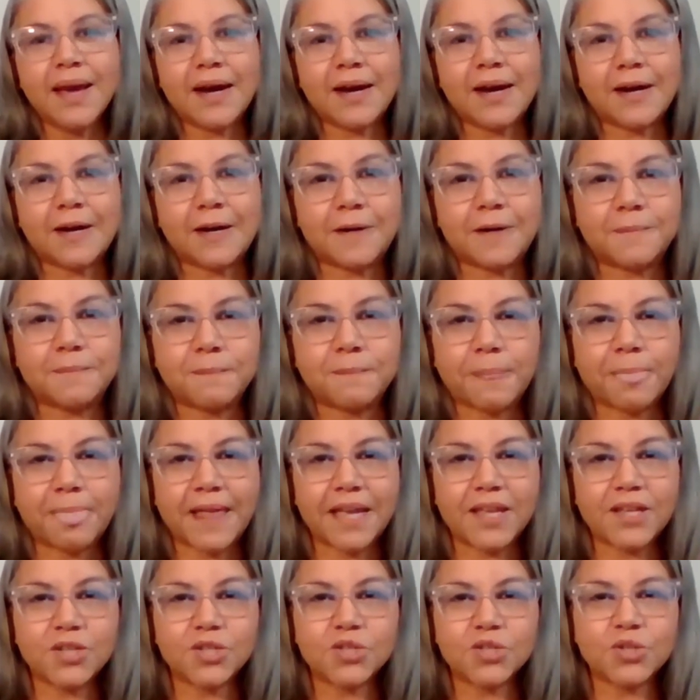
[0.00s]

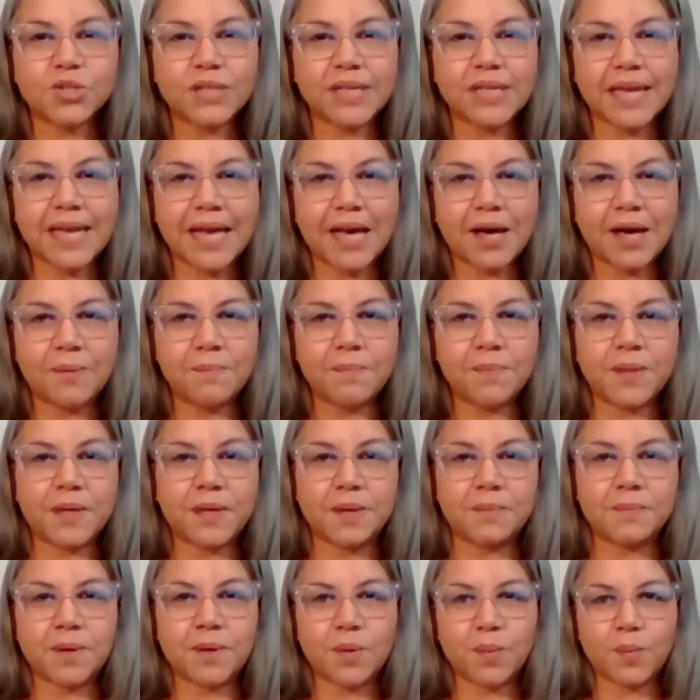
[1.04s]
I usually help
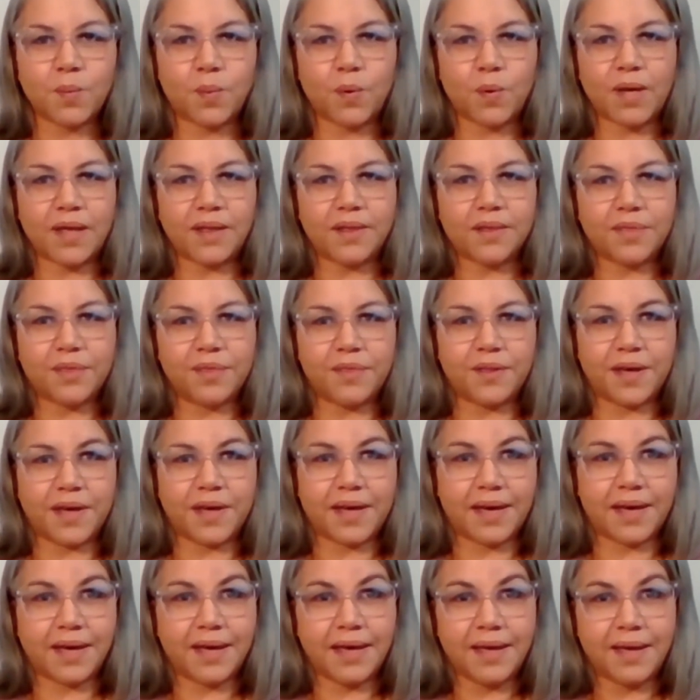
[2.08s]
them with
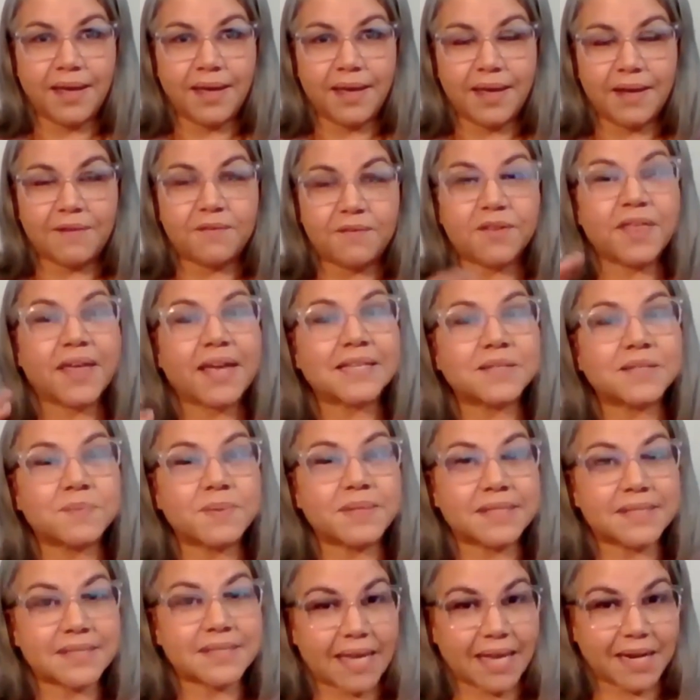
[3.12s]
the everything has
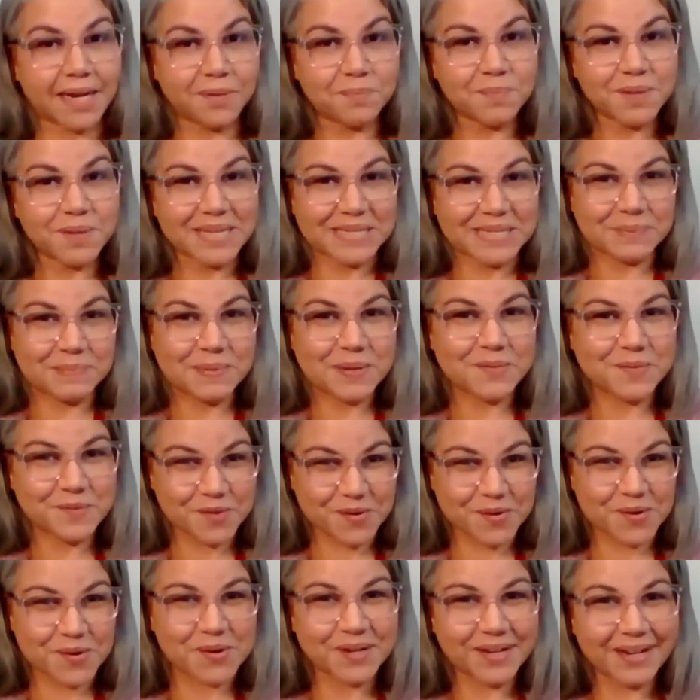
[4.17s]
been said piece
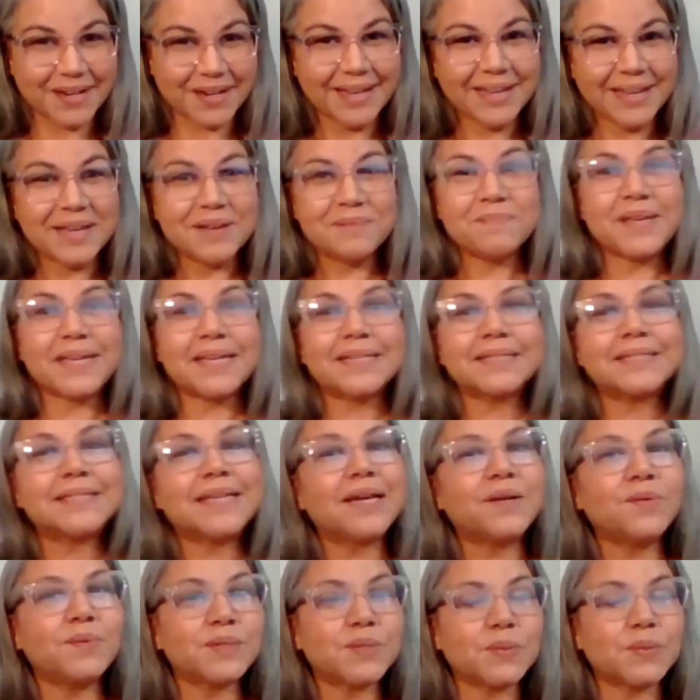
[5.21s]
before, because
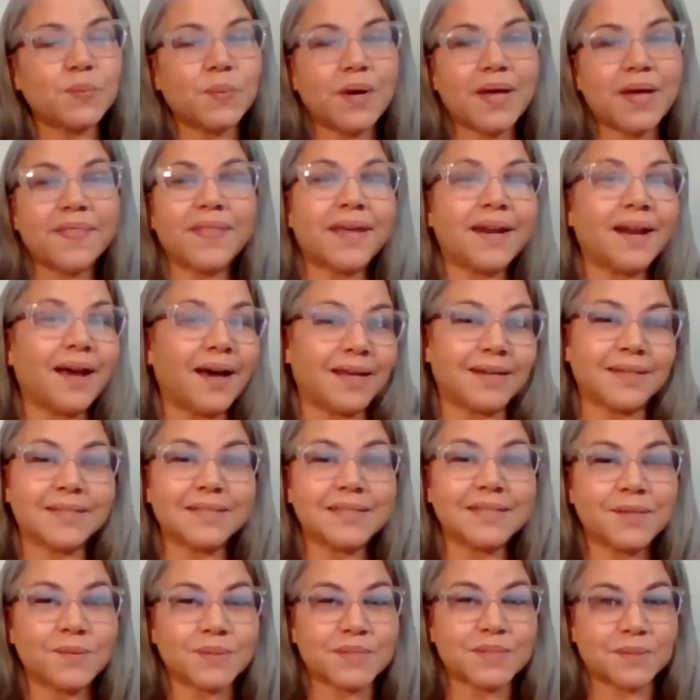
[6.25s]
that was one that
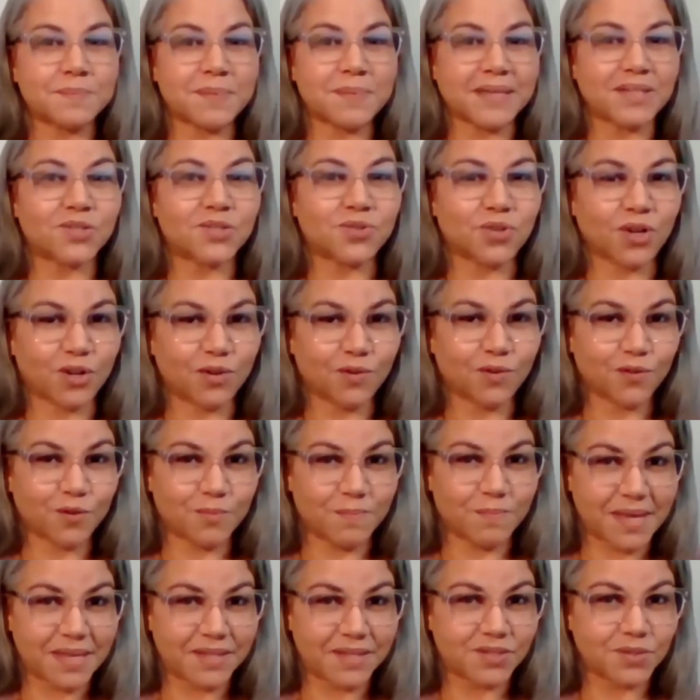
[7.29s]
honestly was a big struggle for
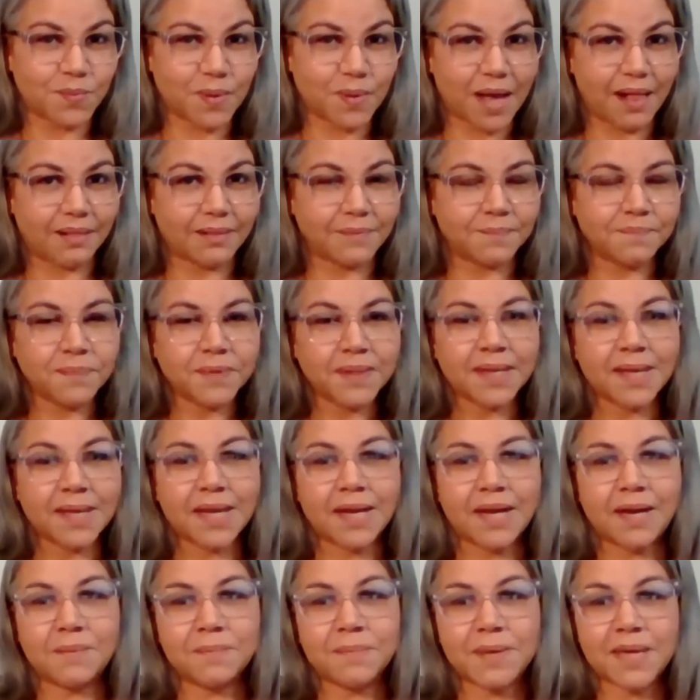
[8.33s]
me as well.
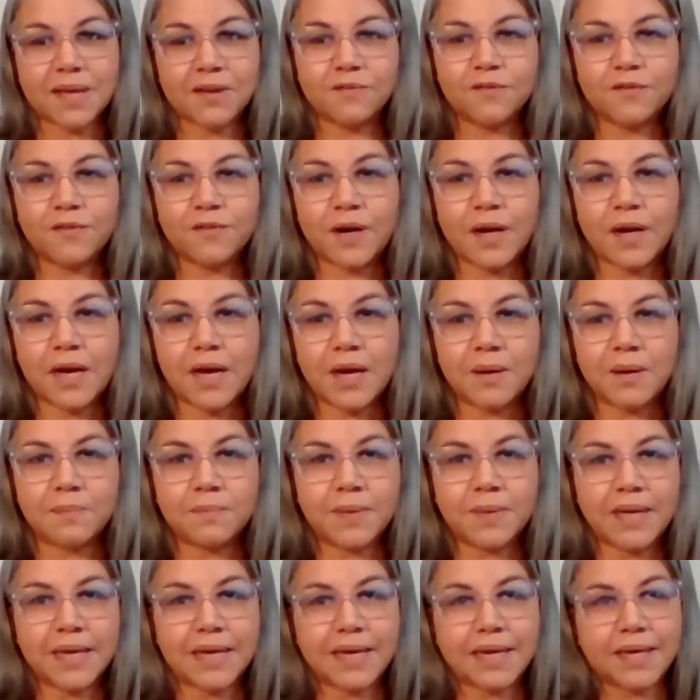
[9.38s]
Coming
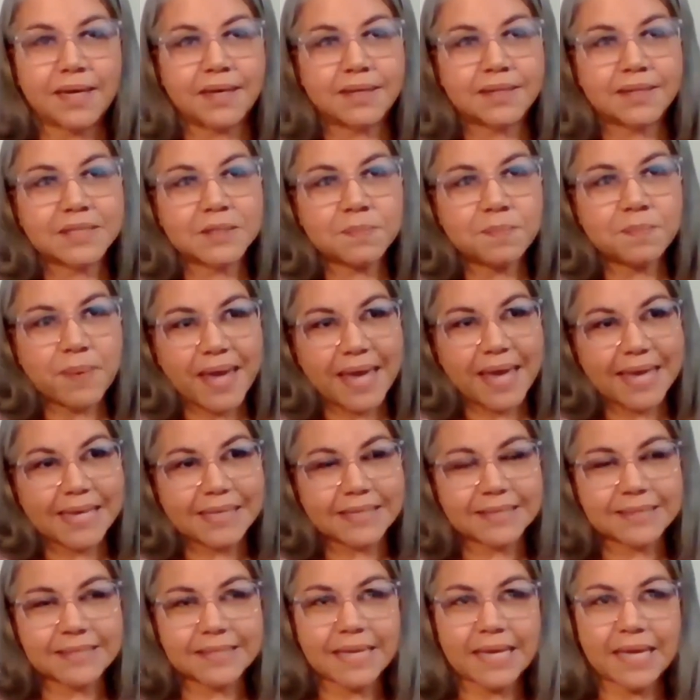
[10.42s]
from a
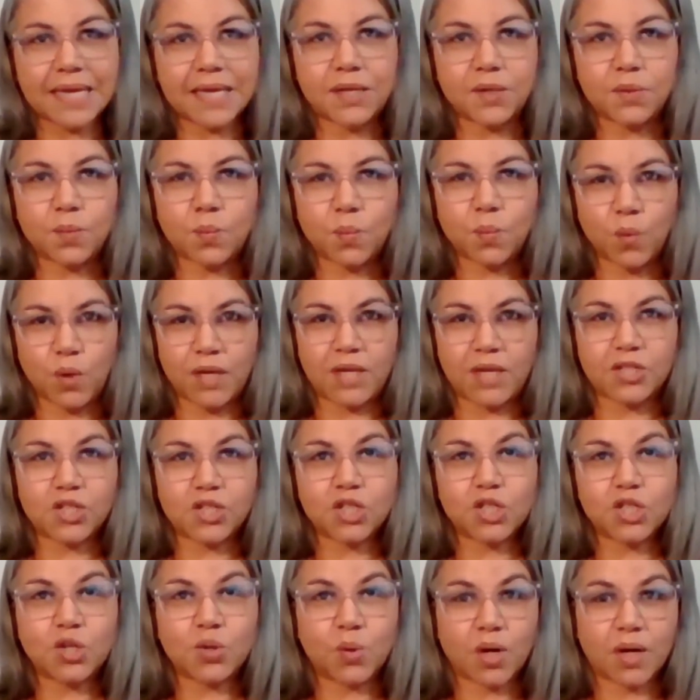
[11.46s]
space in
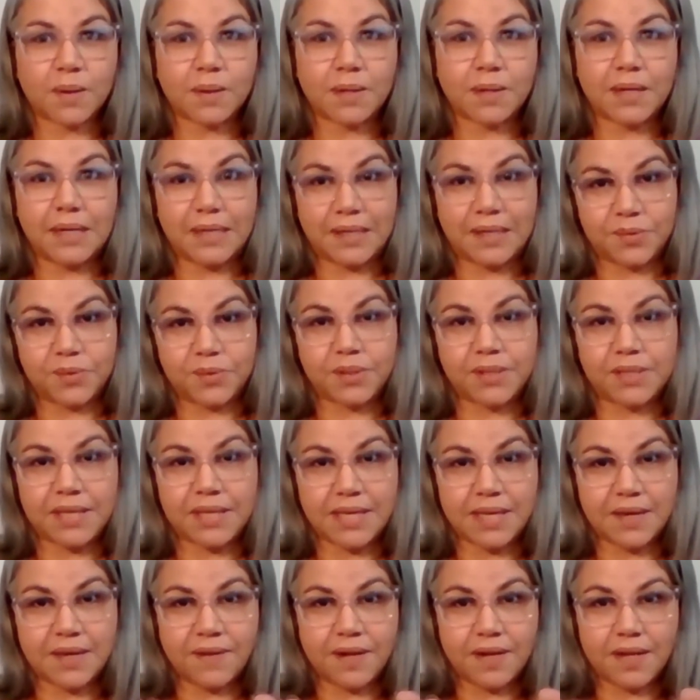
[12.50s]
which you are literally
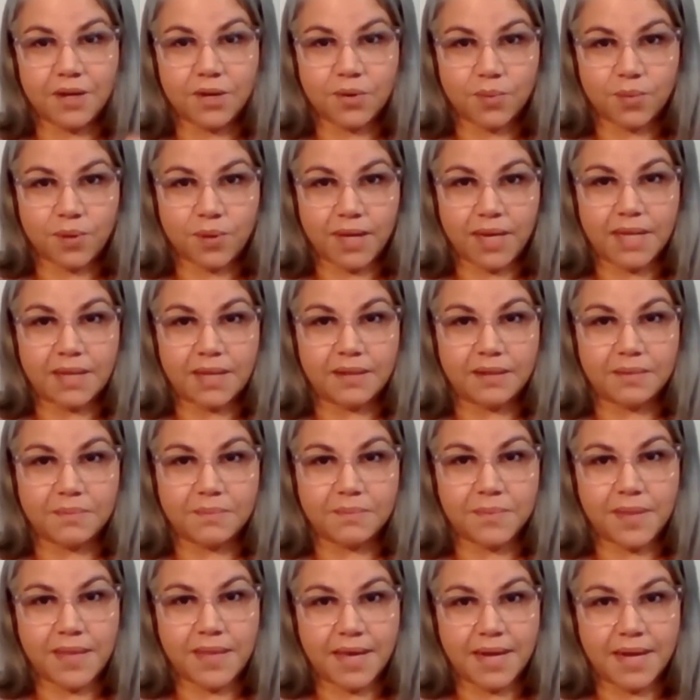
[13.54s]
given a
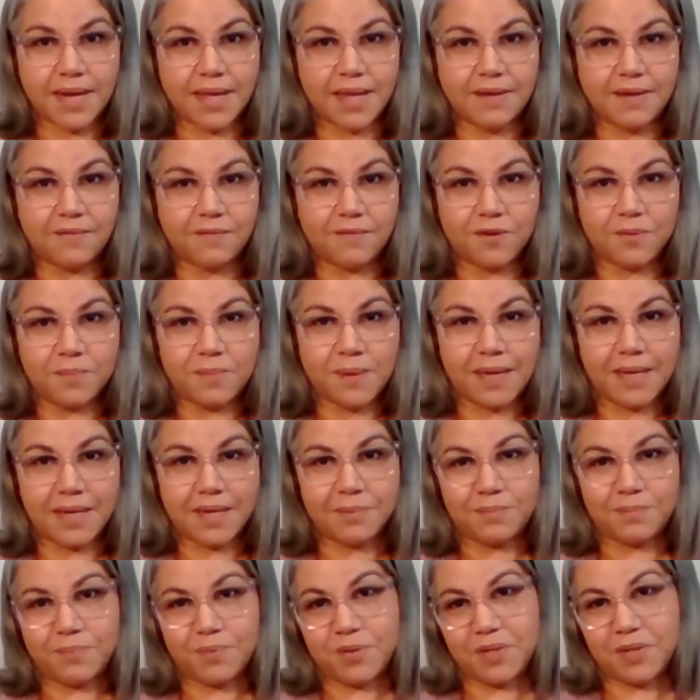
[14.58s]
curriculum that
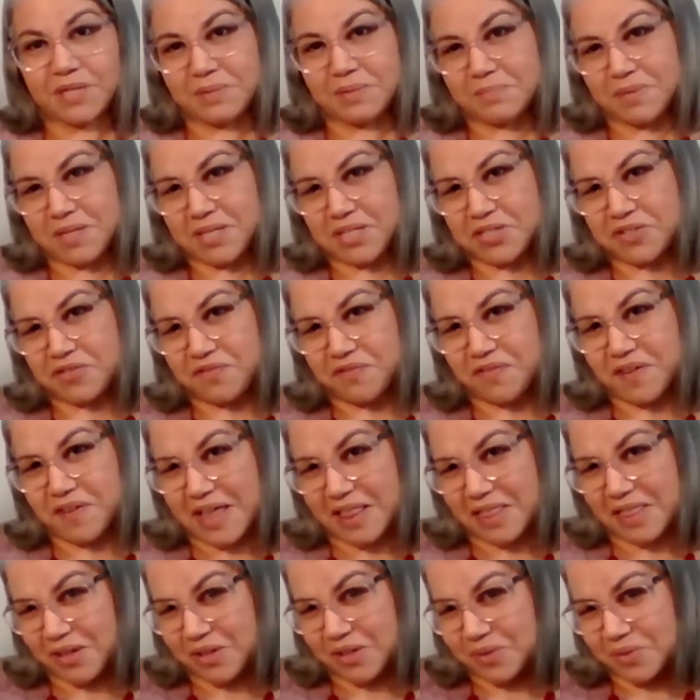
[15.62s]
everybody pretty much
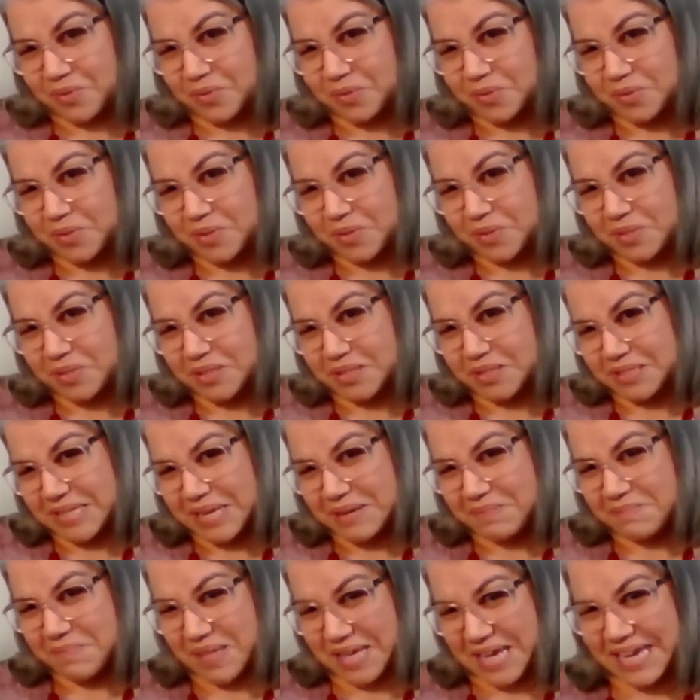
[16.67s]
follows the
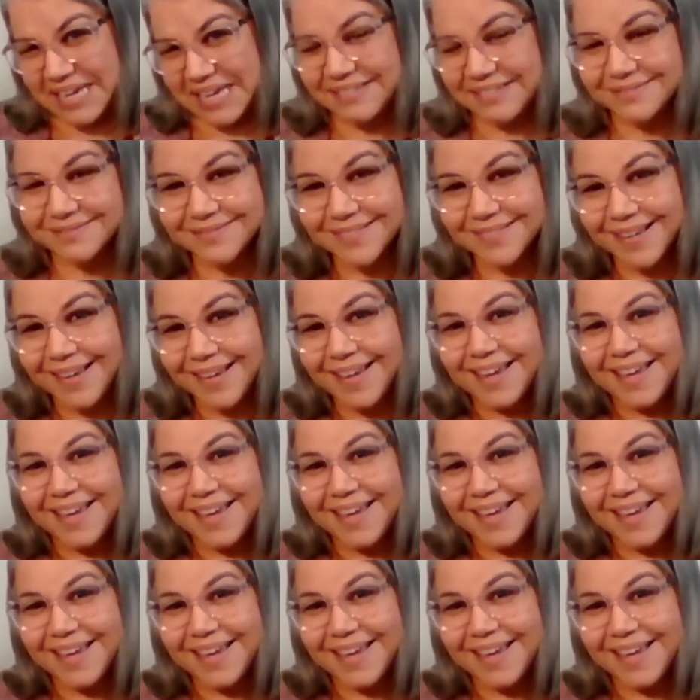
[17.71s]
same thing.